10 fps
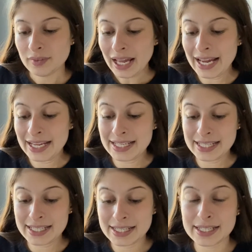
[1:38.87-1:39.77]
And
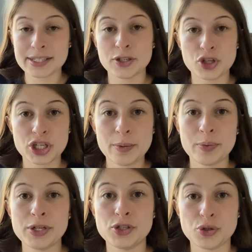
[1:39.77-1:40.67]
since it's leadership,
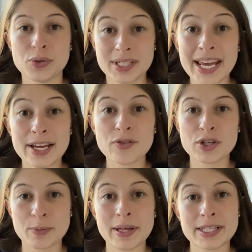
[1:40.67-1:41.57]
we do take
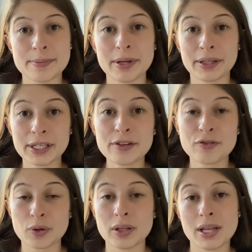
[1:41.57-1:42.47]
responsibility
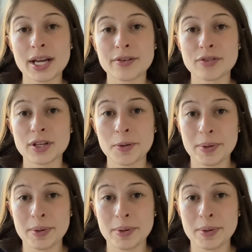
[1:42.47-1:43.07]
for a lot of the